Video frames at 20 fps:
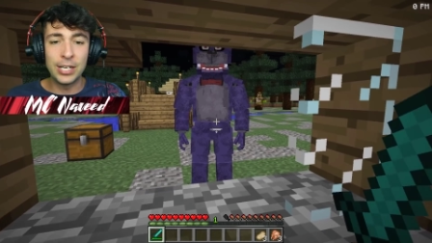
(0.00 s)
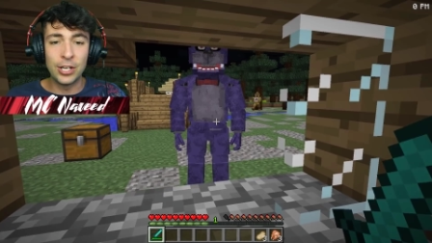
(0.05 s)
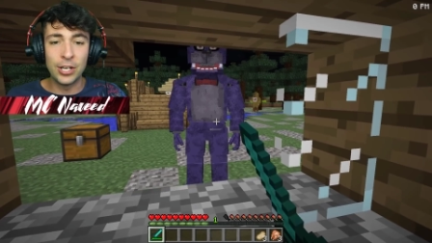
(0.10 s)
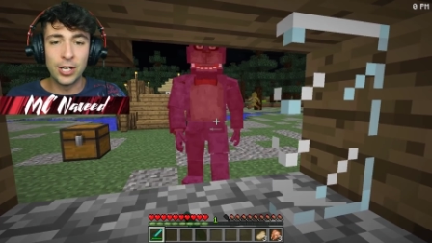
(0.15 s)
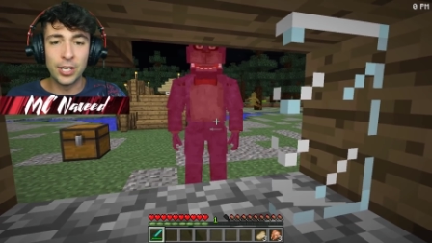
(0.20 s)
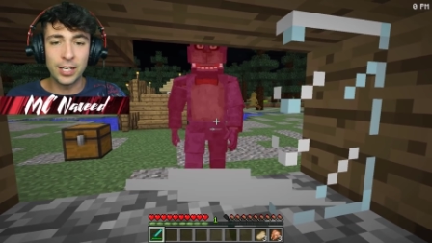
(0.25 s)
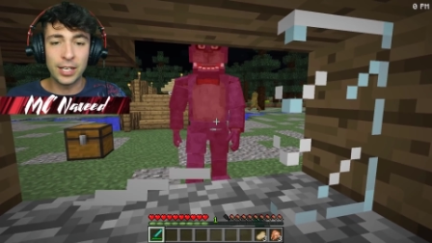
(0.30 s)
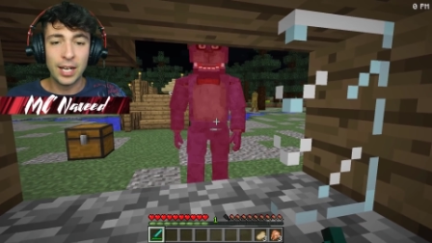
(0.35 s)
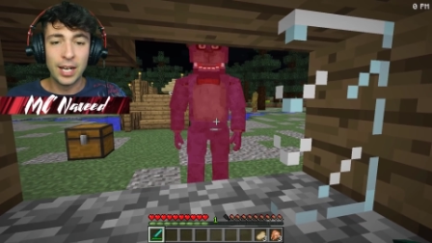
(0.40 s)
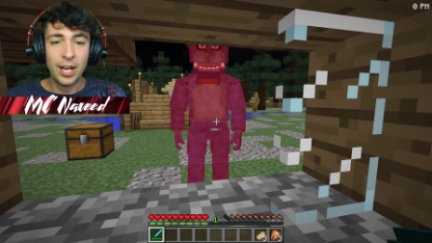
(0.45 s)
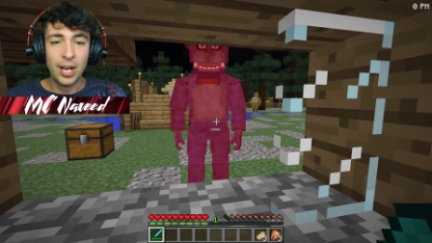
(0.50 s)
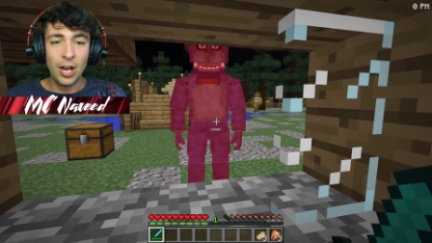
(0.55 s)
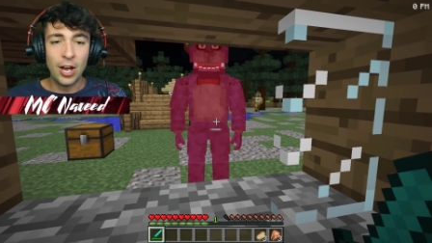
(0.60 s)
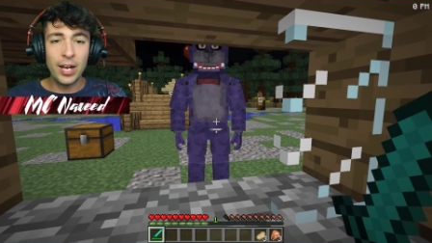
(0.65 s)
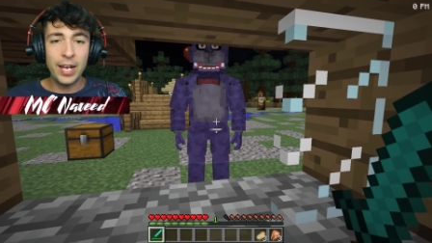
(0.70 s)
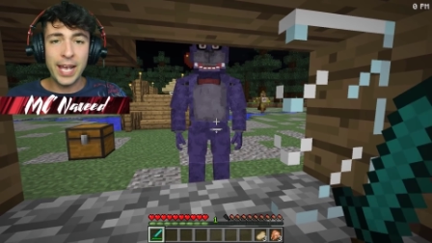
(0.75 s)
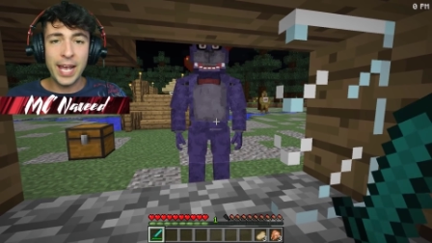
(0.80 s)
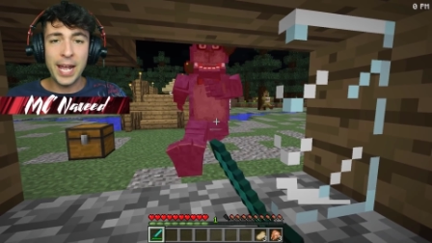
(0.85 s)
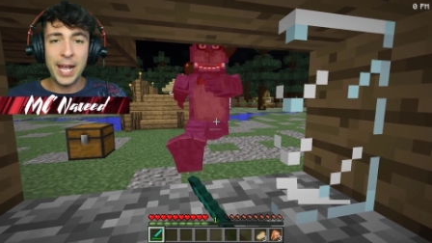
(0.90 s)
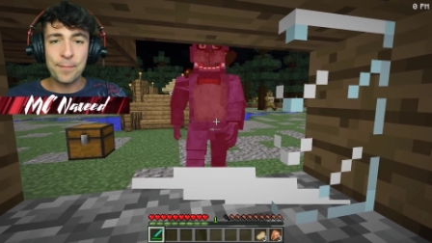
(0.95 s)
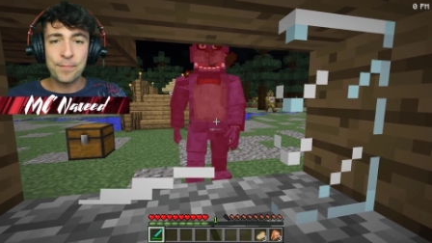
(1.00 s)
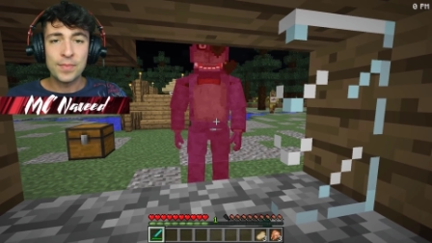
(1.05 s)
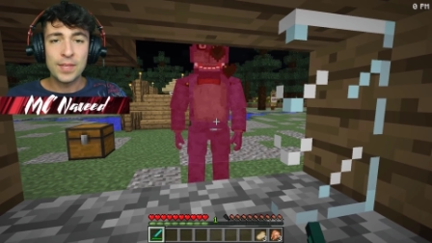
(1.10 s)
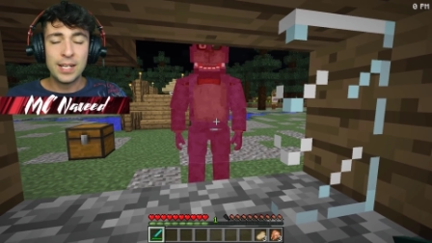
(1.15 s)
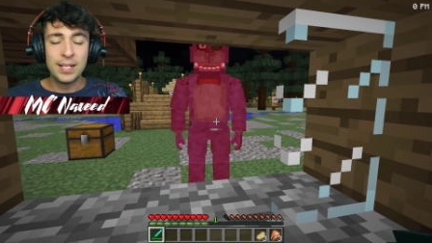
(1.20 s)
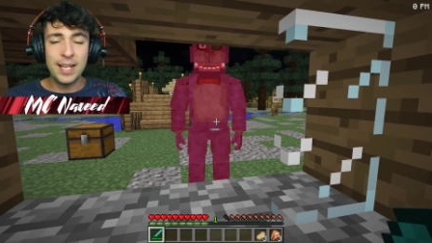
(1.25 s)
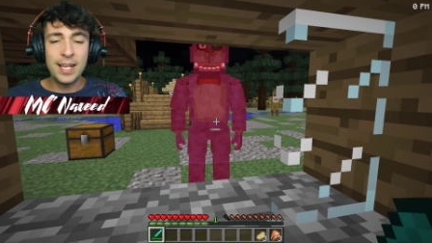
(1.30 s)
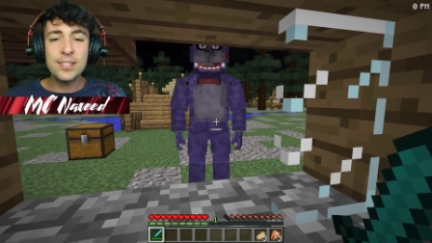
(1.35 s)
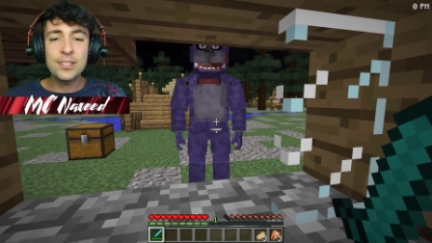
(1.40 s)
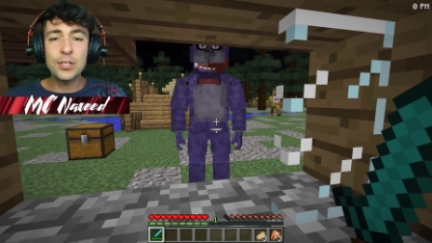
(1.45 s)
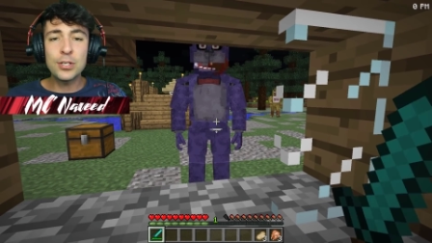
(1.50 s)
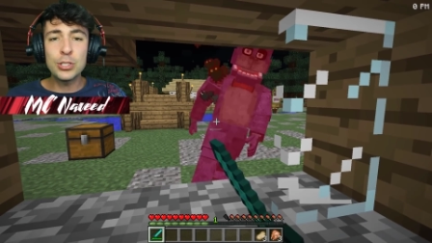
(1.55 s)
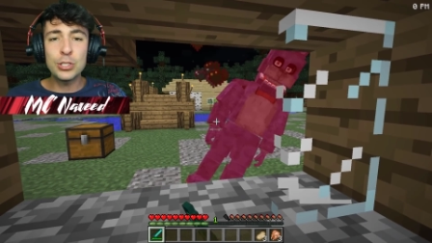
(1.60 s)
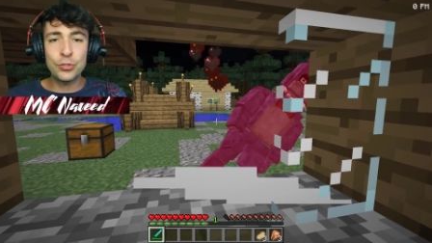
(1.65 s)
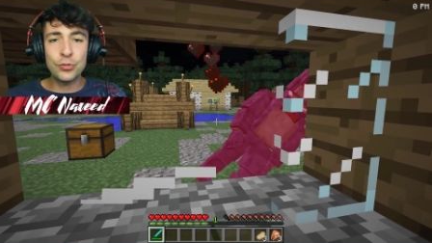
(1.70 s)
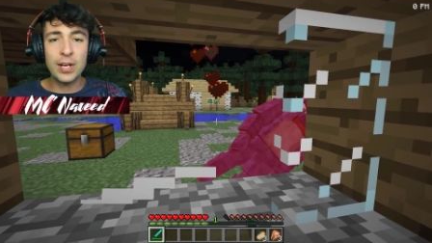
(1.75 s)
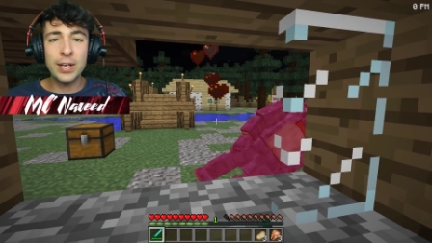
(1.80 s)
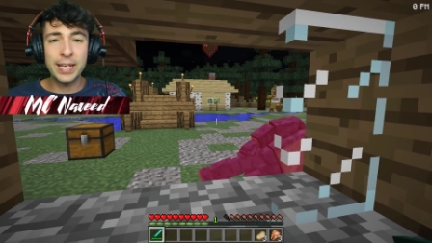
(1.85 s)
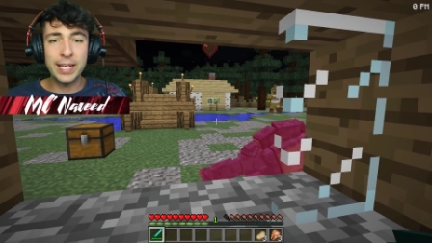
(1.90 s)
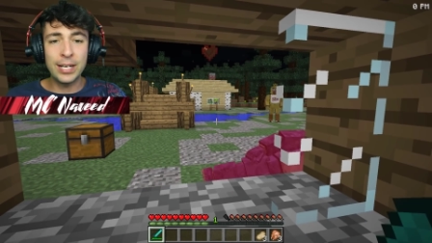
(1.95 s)
look. Okay, let's go and
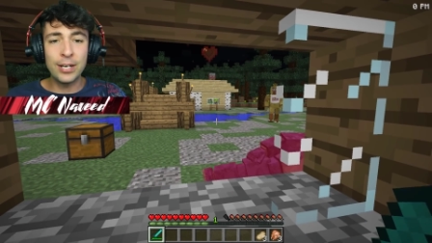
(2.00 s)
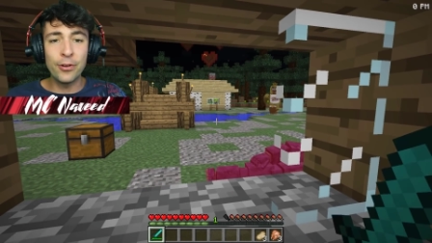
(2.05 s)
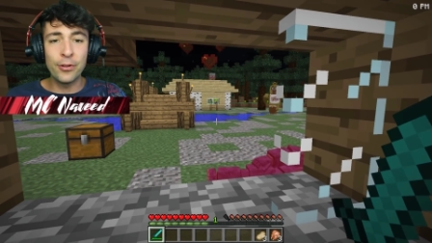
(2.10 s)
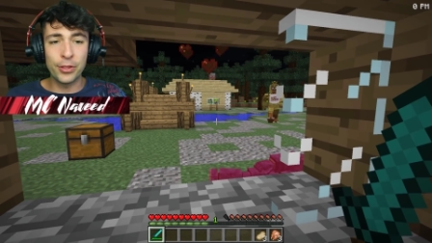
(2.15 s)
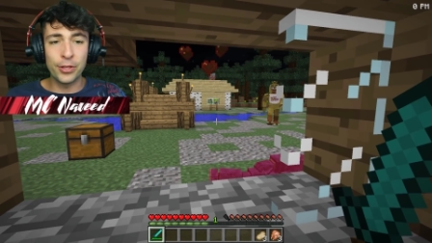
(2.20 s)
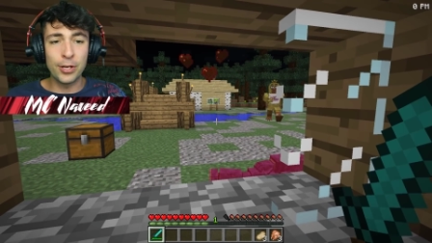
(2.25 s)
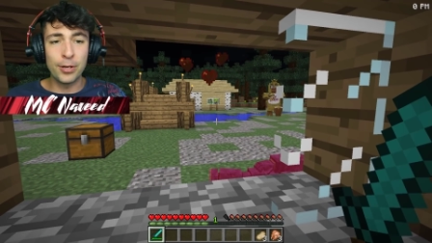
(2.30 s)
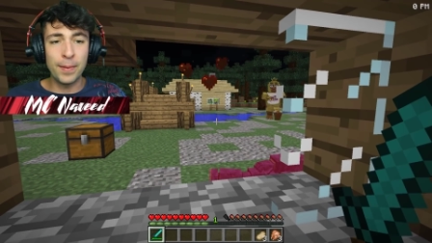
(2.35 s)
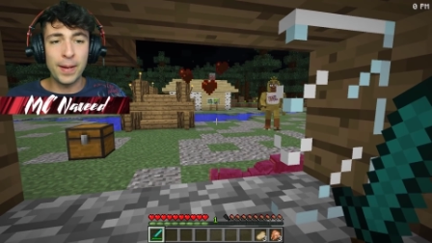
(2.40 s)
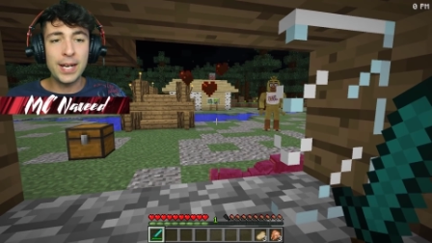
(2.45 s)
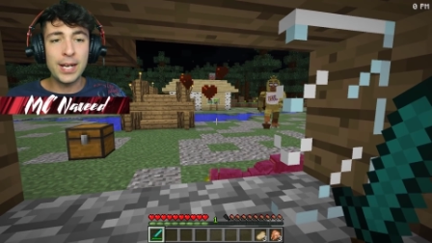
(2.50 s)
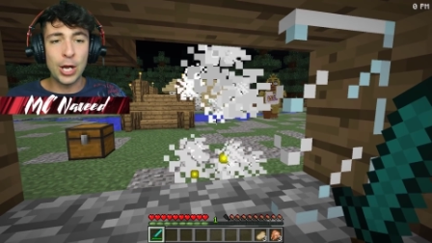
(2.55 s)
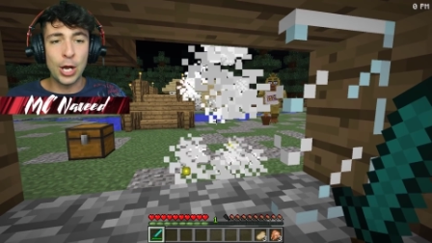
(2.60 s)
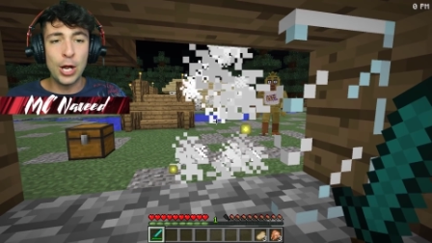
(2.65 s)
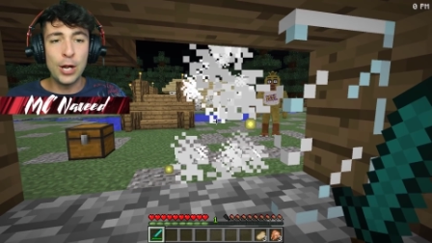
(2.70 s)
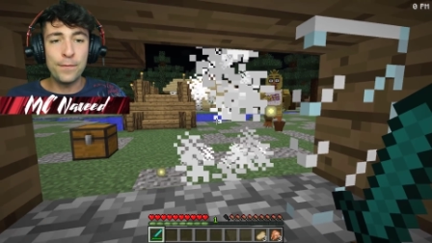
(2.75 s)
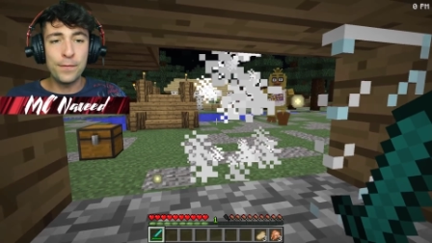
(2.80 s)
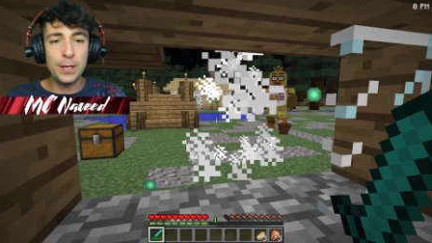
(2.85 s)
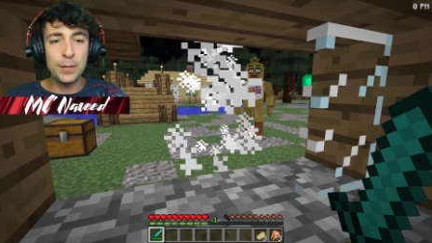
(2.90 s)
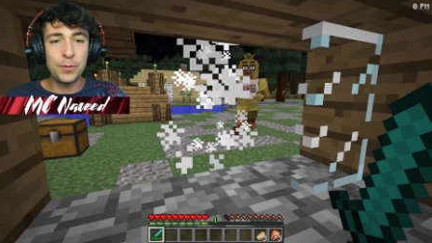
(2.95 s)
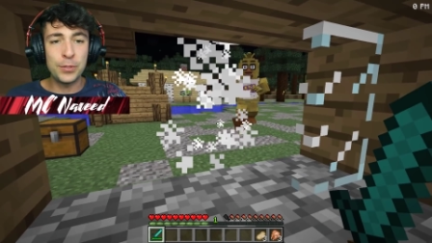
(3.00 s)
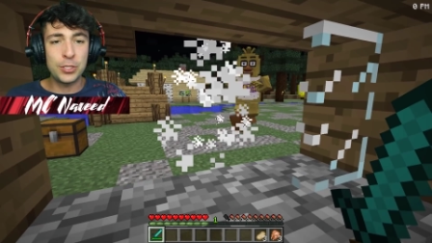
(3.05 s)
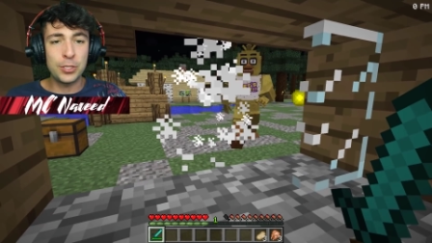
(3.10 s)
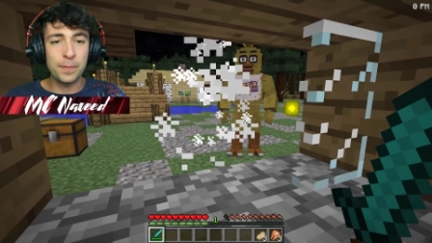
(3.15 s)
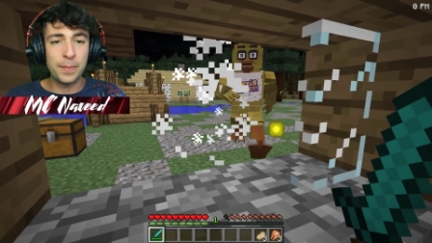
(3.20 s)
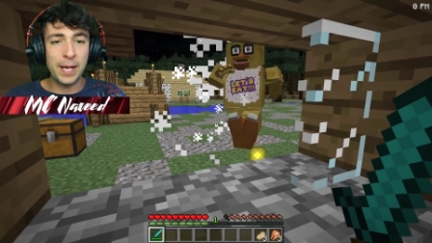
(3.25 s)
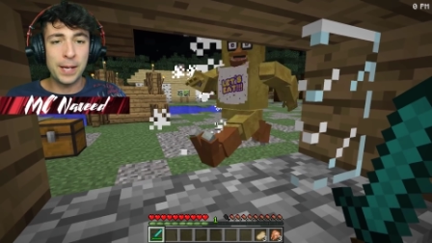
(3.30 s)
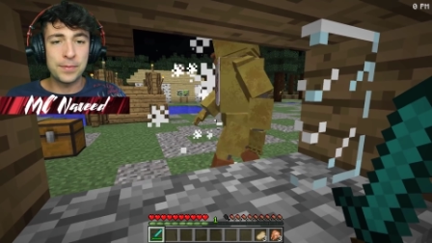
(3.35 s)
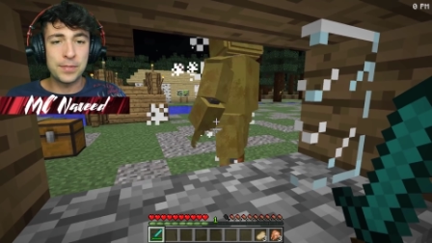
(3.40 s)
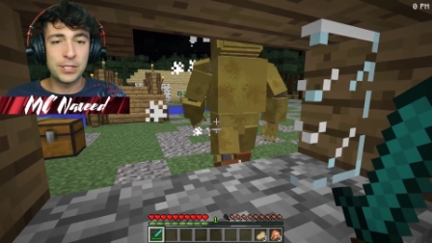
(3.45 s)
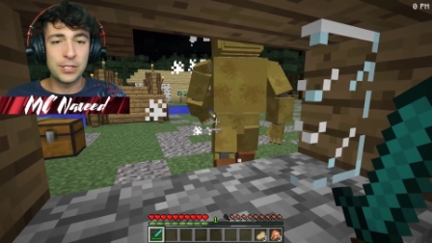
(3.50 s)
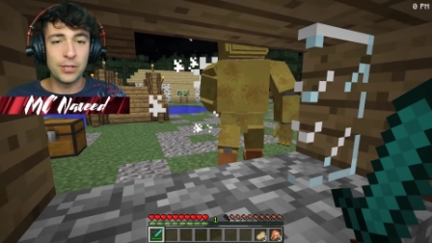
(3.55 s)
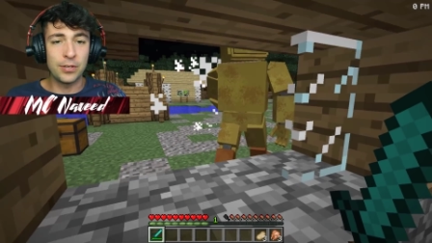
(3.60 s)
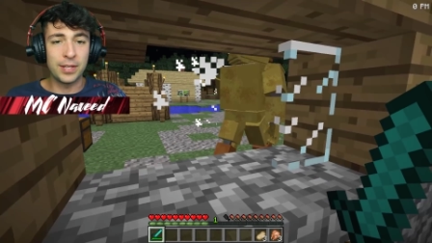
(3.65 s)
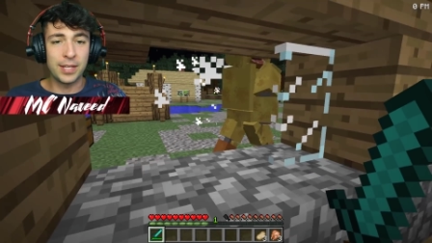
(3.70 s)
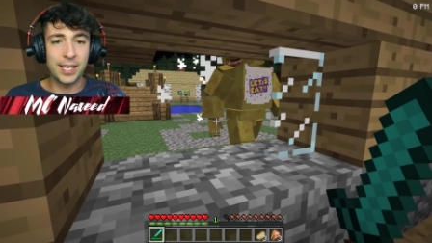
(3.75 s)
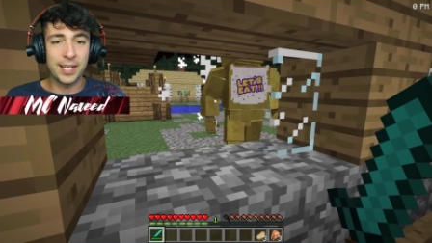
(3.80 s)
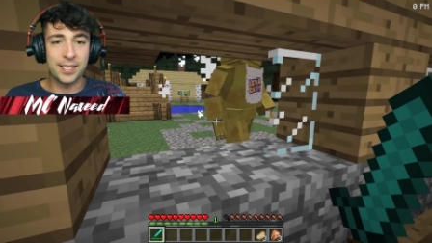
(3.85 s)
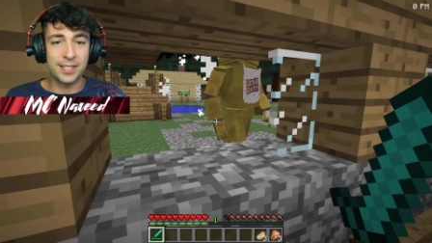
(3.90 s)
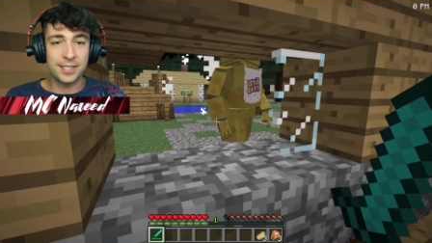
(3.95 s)
try and kill them, and hopefully we should be able to do
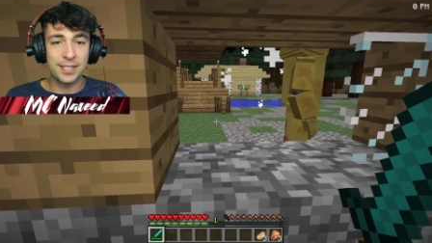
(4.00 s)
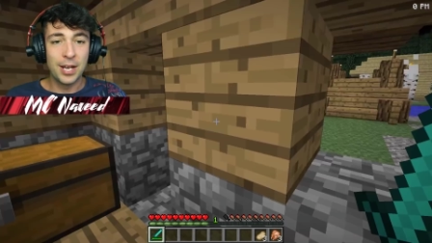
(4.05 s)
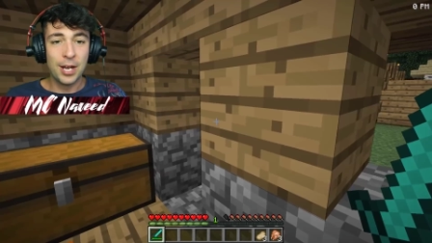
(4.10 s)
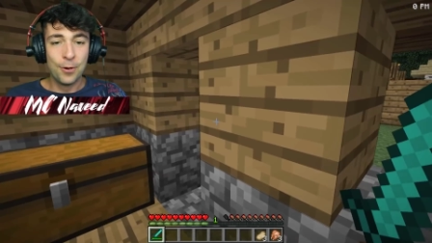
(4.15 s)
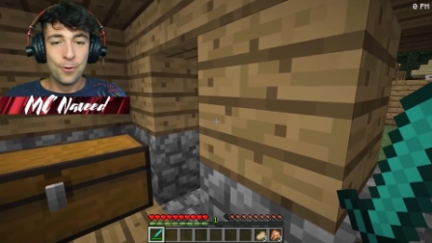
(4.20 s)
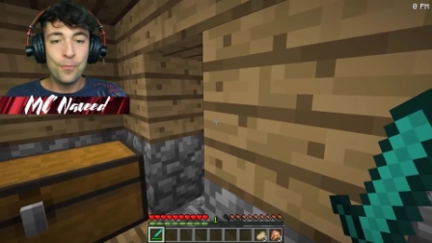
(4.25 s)
this.